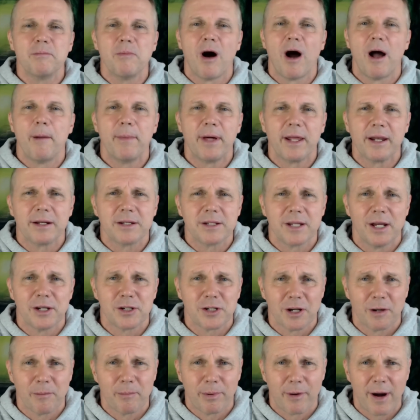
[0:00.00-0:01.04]
my
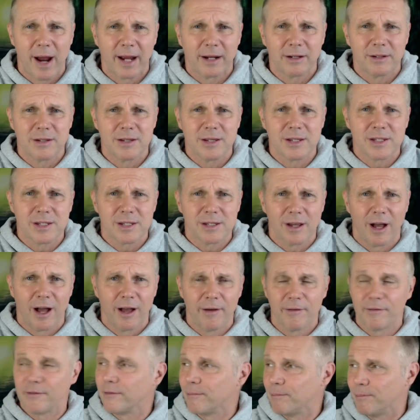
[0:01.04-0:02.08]
meditation practice,
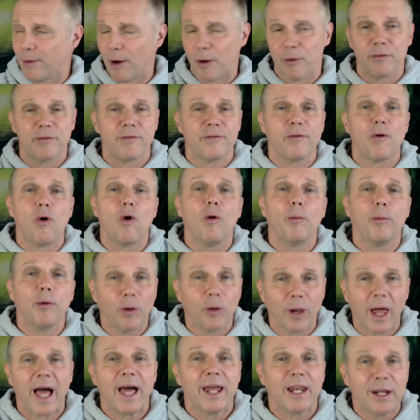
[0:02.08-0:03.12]
both
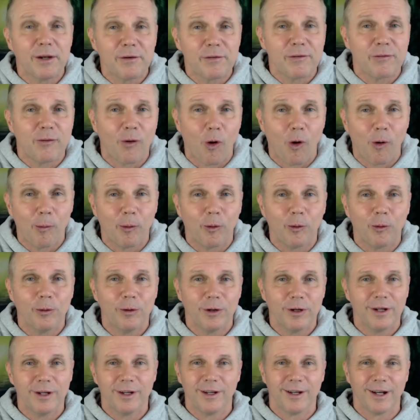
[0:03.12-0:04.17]
formal and informal,
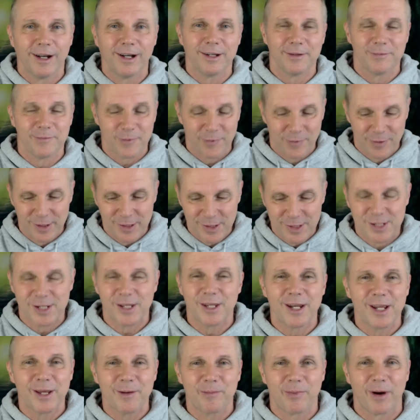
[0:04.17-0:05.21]

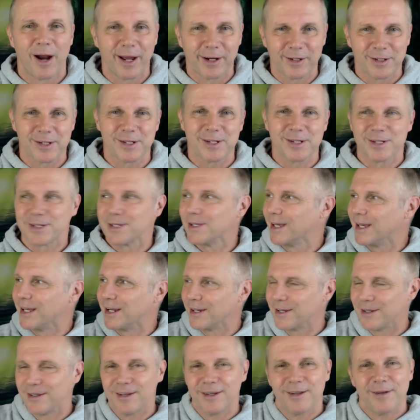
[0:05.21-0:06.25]
sitting practice and
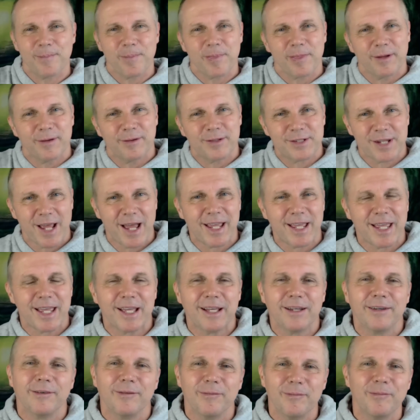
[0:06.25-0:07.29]

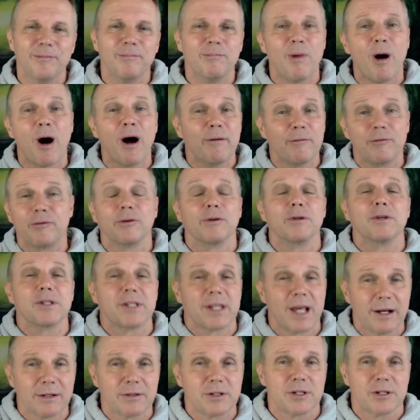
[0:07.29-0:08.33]
taking mindfulness
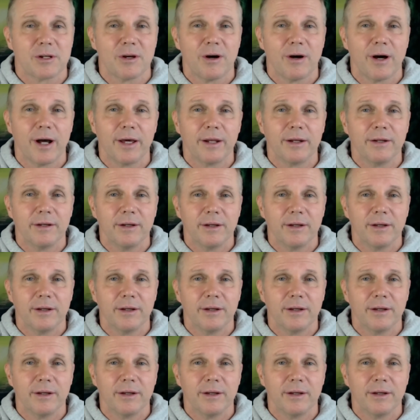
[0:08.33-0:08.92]
outside.